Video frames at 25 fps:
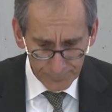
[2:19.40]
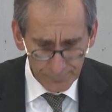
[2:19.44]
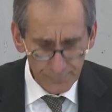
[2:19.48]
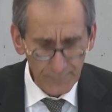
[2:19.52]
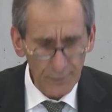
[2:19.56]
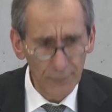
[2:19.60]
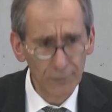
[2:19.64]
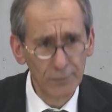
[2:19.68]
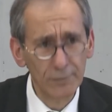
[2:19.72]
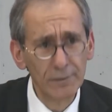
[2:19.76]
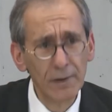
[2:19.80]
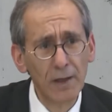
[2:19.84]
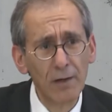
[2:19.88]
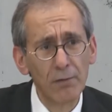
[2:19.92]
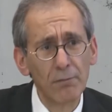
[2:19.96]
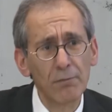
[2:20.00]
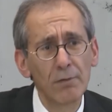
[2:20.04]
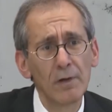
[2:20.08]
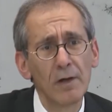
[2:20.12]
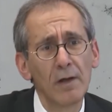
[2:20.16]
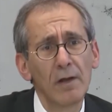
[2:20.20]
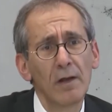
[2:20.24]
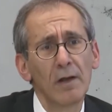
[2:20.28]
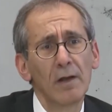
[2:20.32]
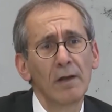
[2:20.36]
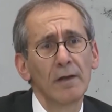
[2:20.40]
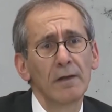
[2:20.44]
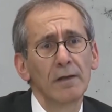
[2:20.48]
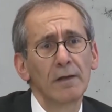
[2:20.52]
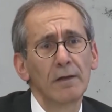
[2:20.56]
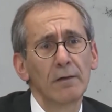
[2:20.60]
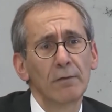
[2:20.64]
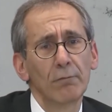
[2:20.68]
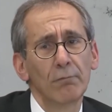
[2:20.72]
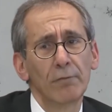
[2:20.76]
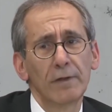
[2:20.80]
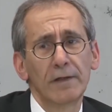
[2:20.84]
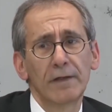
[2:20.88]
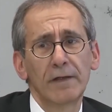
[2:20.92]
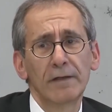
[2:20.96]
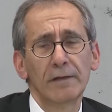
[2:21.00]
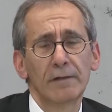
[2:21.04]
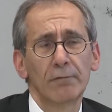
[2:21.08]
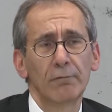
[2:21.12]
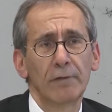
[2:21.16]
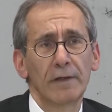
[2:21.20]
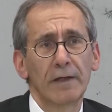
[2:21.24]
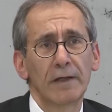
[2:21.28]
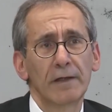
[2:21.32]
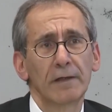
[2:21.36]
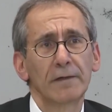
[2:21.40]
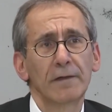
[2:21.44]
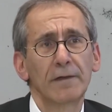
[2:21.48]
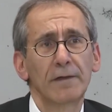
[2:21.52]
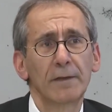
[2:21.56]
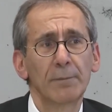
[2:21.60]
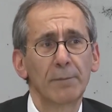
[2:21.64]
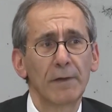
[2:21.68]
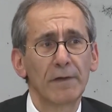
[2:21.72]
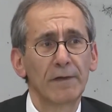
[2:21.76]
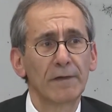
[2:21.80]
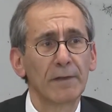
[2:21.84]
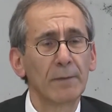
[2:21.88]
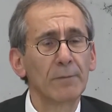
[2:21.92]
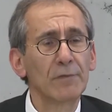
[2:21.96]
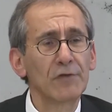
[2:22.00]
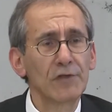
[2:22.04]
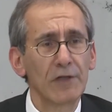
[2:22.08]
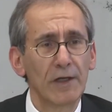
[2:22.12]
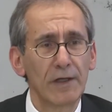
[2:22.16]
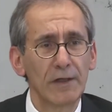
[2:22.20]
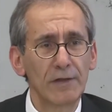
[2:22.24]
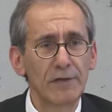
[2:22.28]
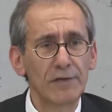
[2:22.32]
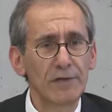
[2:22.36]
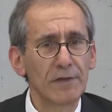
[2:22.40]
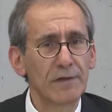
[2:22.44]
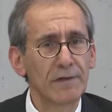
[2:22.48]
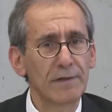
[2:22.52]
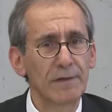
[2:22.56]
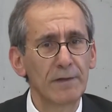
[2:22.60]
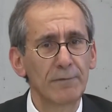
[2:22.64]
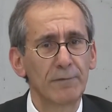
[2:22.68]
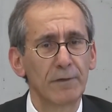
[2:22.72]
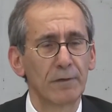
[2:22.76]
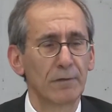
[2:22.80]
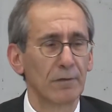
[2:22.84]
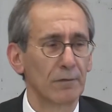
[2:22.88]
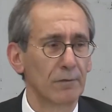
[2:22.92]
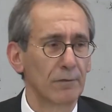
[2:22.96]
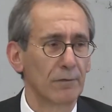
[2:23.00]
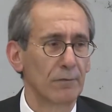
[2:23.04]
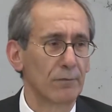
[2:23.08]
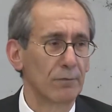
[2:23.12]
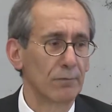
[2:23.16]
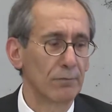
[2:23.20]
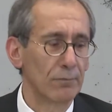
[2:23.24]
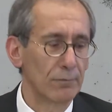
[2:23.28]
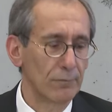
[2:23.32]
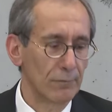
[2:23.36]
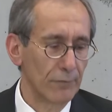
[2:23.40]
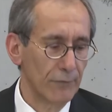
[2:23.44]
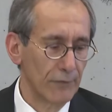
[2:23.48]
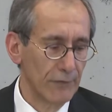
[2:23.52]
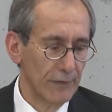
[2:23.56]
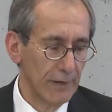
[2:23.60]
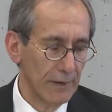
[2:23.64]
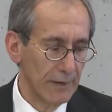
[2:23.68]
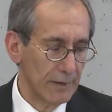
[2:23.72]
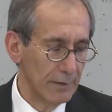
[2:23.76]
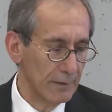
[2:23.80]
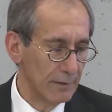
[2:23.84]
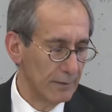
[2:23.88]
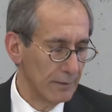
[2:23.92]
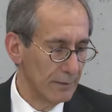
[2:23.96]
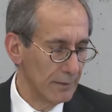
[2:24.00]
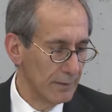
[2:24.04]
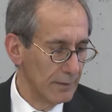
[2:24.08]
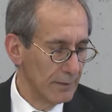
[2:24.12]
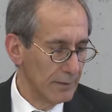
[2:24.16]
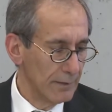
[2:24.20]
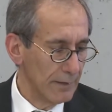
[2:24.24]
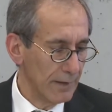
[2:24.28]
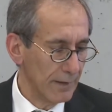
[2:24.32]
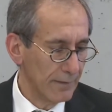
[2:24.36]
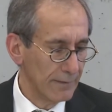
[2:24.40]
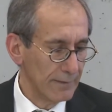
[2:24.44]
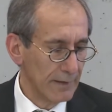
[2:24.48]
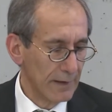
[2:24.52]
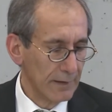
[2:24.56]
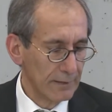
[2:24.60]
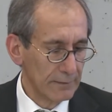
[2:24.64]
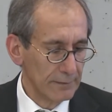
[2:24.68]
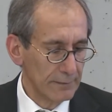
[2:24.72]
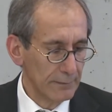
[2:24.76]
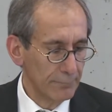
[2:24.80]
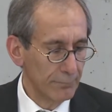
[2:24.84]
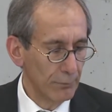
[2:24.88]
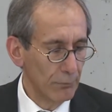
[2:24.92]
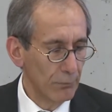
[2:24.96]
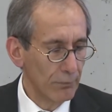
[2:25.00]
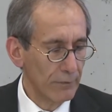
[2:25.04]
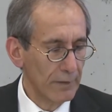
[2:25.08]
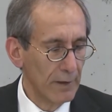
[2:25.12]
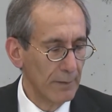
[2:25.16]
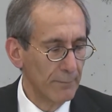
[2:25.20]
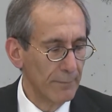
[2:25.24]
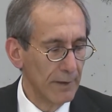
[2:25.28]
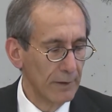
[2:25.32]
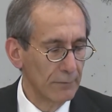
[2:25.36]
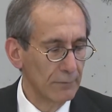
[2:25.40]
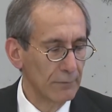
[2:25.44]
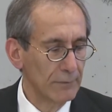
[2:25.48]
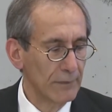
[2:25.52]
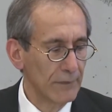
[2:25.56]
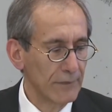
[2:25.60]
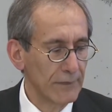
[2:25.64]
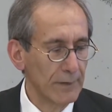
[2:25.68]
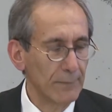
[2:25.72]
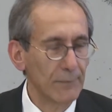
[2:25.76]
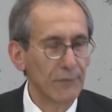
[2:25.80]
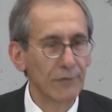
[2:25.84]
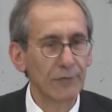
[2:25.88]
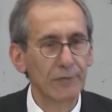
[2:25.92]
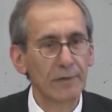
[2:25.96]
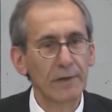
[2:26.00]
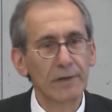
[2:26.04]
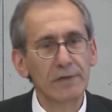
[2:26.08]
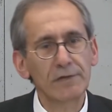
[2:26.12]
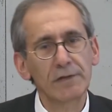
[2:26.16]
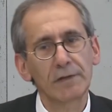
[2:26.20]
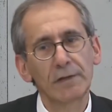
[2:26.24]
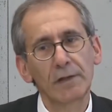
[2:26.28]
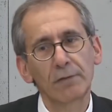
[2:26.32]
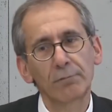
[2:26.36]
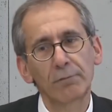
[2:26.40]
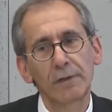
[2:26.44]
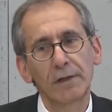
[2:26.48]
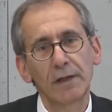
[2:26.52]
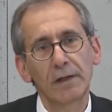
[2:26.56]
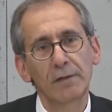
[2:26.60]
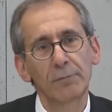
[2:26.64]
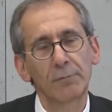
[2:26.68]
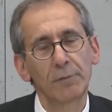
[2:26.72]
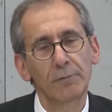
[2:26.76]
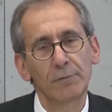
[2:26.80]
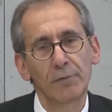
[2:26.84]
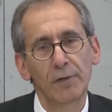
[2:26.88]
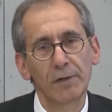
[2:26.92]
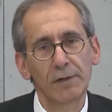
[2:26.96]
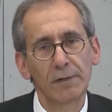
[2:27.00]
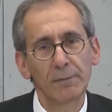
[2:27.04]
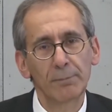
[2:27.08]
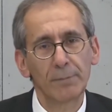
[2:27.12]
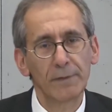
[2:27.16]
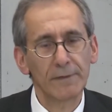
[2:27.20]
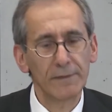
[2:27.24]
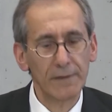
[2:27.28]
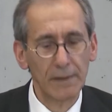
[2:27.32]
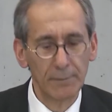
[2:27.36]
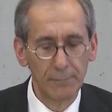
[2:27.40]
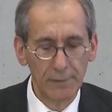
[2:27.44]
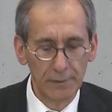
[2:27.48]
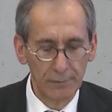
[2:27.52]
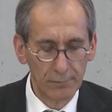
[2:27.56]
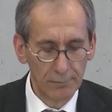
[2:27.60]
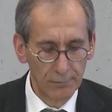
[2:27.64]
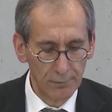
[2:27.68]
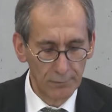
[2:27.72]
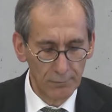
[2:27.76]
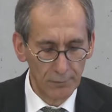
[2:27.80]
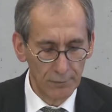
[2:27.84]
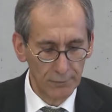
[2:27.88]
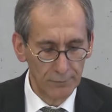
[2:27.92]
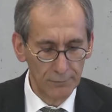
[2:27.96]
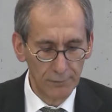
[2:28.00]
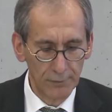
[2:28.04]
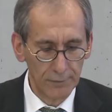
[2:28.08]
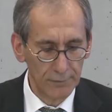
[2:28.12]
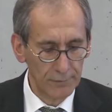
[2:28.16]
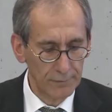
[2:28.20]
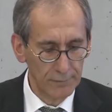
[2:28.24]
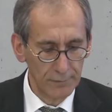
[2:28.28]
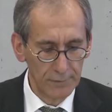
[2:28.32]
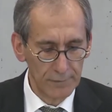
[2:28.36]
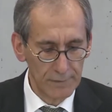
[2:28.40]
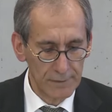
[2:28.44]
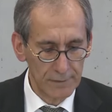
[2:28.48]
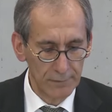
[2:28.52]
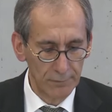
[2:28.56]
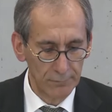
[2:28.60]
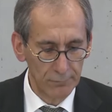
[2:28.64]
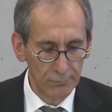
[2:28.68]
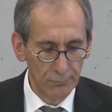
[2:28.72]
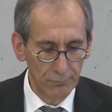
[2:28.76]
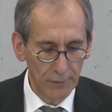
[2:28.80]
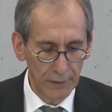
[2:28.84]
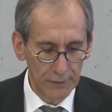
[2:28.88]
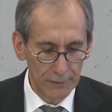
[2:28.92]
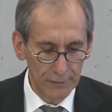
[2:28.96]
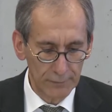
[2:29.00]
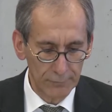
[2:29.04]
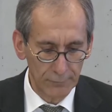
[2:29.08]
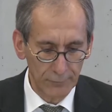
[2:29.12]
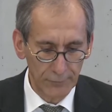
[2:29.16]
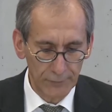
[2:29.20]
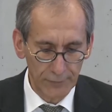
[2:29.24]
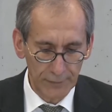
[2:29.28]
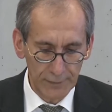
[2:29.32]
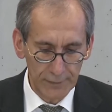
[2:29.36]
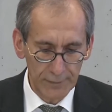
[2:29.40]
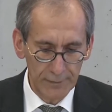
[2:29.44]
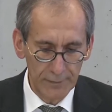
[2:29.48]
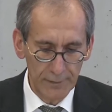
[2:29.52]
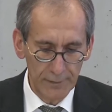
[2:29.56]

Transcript: So now we can anticipate some change. It's difficult to say exactly if we will come back to the same structure that we had before the pandemic or not. It's still too early to say.